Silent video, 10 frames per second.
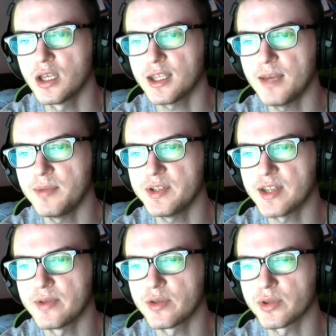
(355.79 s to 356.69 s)
Camby
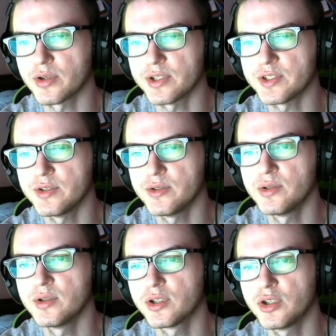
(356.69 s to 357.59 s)
seventh with
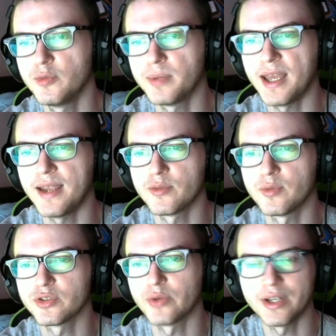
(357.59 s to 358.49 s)
32. Coop eighth
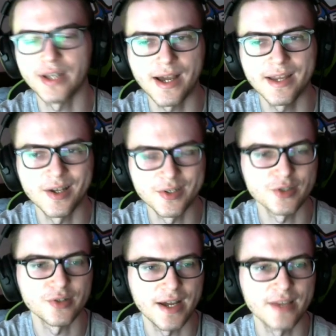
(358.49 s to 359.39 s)
with 29.
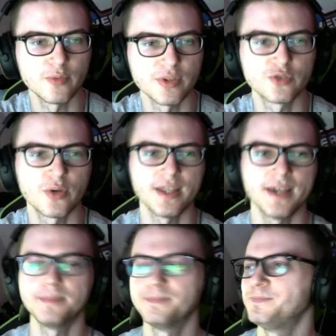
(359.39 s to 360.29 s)
Hunter ninth with
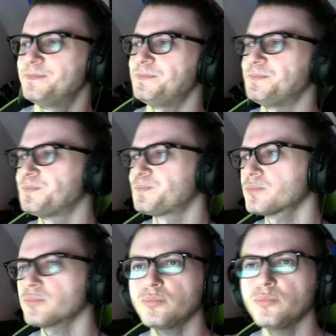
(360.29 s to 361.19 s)
28.
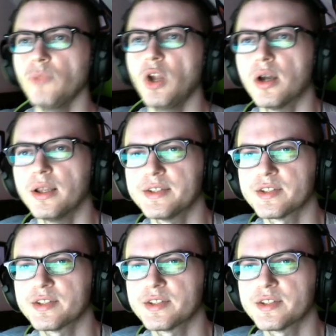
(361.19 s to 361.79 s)
All right, let's